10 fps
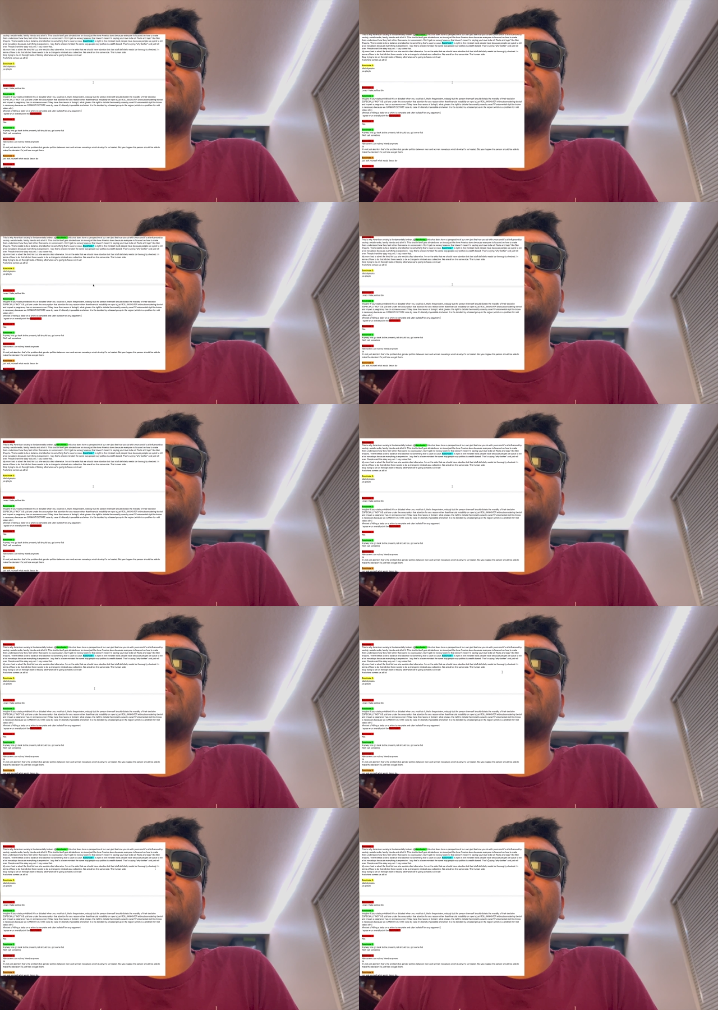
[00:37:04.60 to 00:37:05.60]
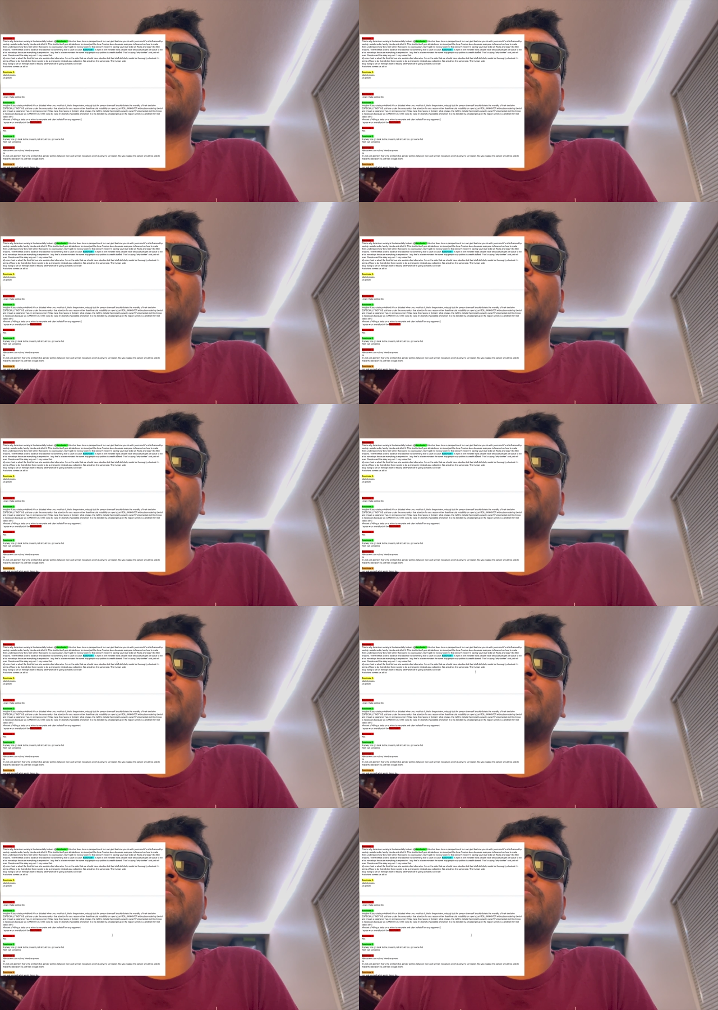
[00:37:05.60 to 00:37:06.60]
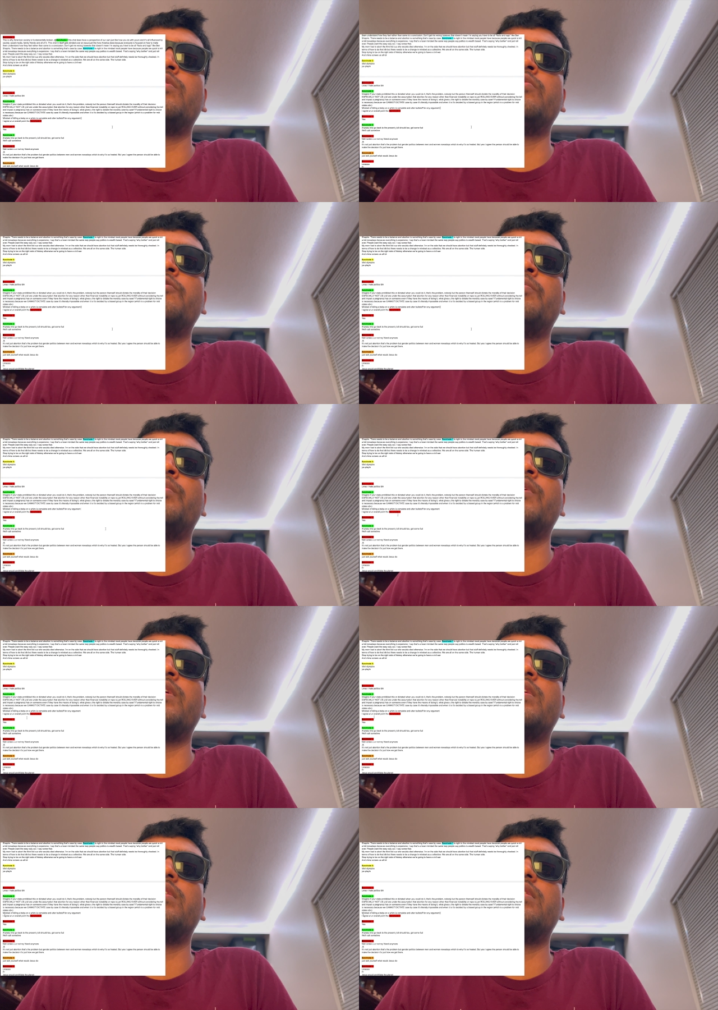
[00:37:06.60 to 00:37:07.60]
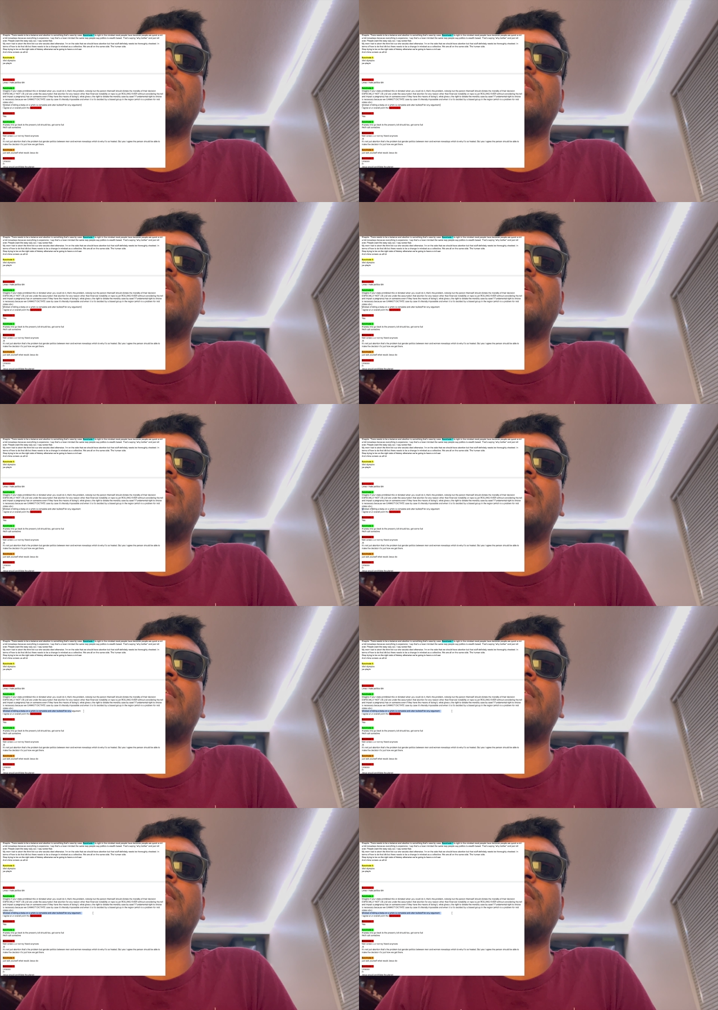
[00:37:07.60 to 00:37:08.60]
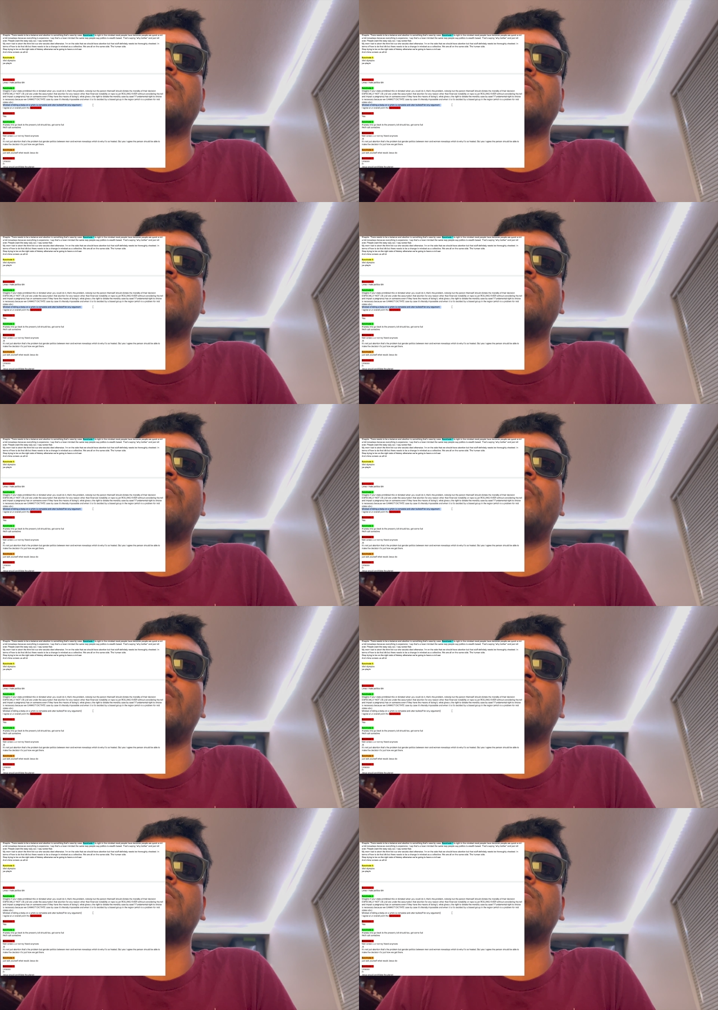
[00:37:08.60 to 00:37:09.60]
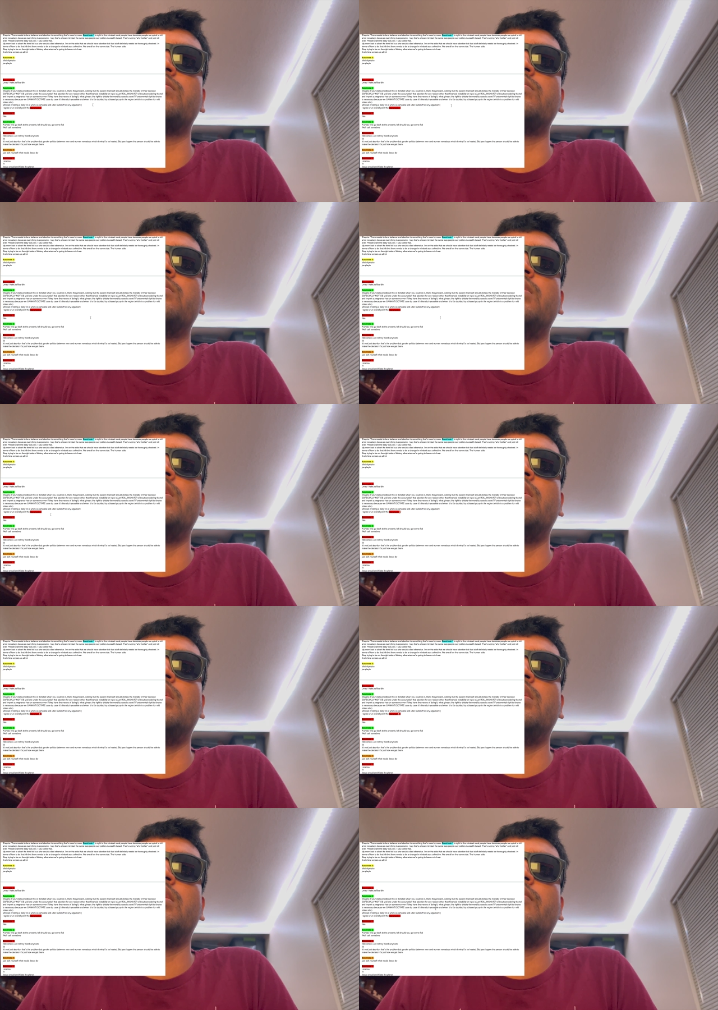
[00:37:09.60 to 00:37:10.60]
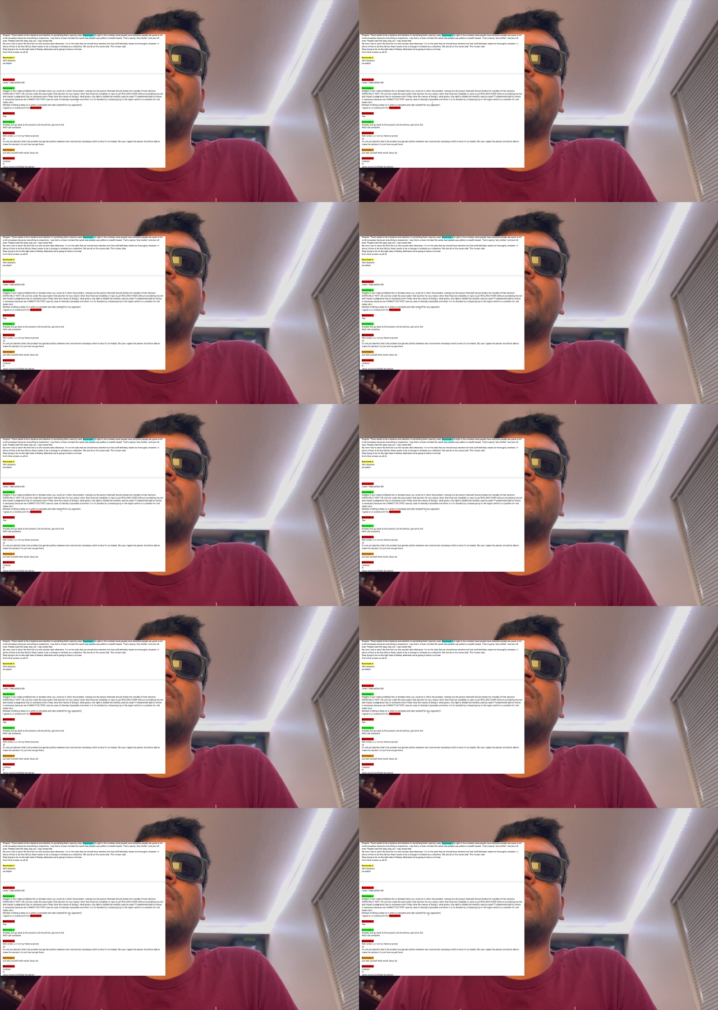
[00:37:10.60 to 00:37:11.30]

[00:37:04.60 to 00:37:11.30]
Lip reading: [unreadable: no face in view]